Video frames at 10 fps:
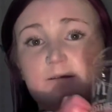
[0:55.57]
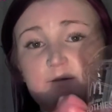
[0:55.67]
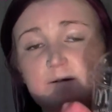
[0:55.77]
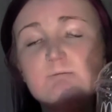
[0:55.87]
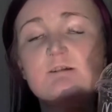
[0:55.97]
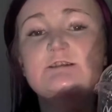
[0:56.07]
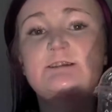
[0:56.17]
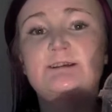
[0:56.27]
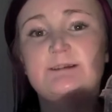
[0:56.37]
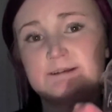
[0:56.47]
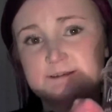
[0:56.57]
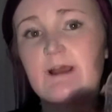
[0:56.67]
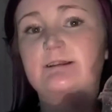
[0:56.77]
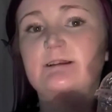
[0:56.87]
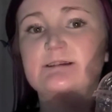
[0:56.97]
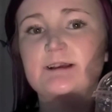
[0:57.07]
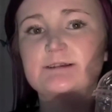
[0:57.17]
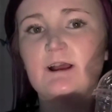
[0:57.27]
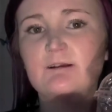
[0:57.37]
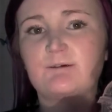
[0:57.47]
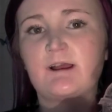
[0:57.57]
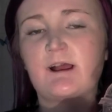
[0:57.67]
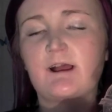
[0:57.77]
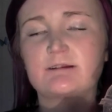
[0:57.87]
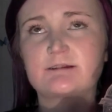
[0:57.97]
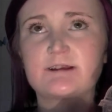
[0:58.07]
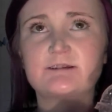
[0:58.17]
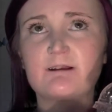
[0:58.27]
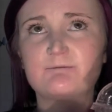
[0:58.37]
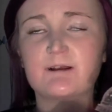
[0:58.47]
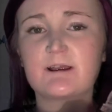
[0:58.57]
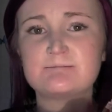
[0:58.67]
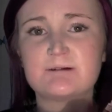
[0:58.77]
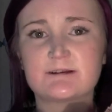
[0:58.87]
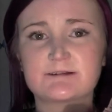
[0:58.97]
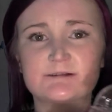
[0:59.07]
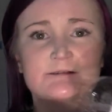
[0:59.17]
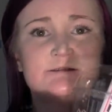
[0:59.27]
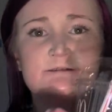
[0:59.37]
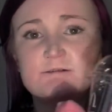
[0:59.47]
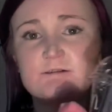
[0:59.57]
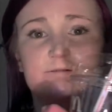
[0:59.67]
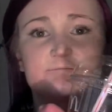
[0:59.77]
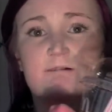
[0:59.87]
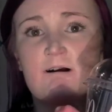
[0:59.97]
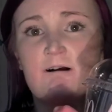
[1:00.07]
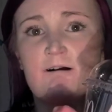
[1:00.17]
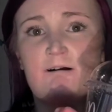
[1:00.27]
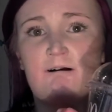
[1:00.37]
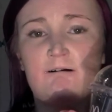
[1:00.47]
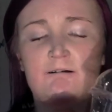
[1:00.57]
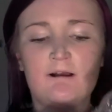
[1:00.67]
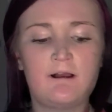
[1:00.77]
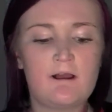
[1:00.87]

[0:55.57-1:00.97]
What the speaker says: If you're watching this and say that it tastes like fucking medicine, you're wrong.